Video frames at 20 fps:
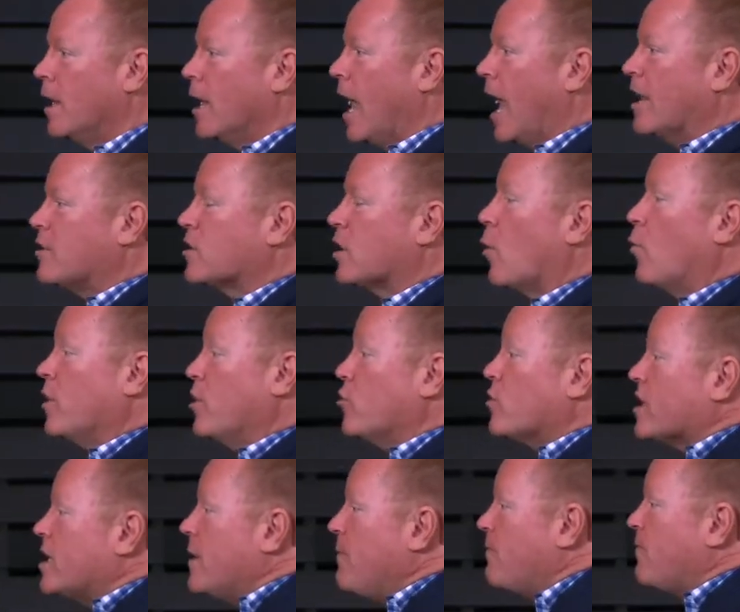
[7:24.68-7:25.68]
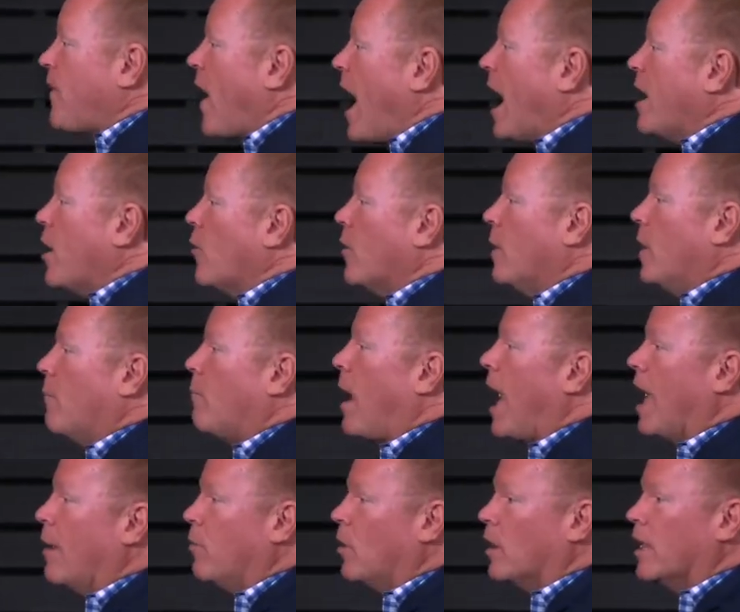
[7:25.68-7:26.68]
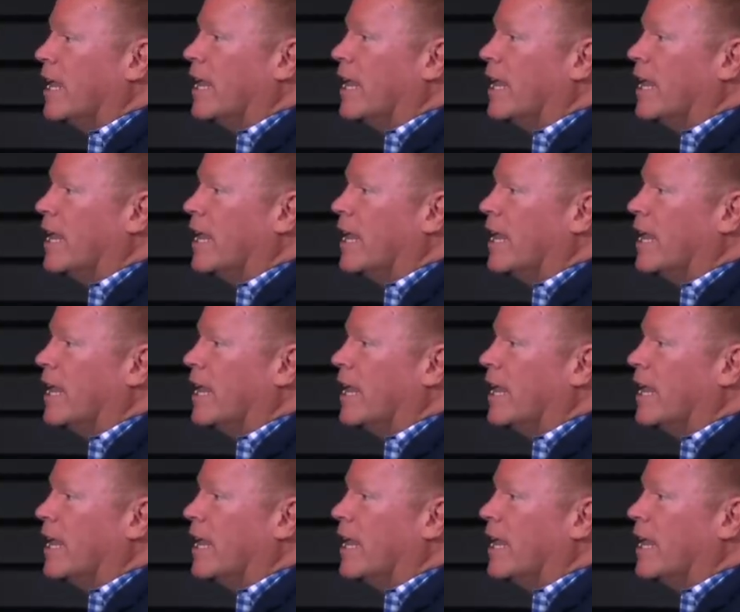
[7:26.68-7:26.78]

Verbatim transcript: And so when you see fire in the Bible,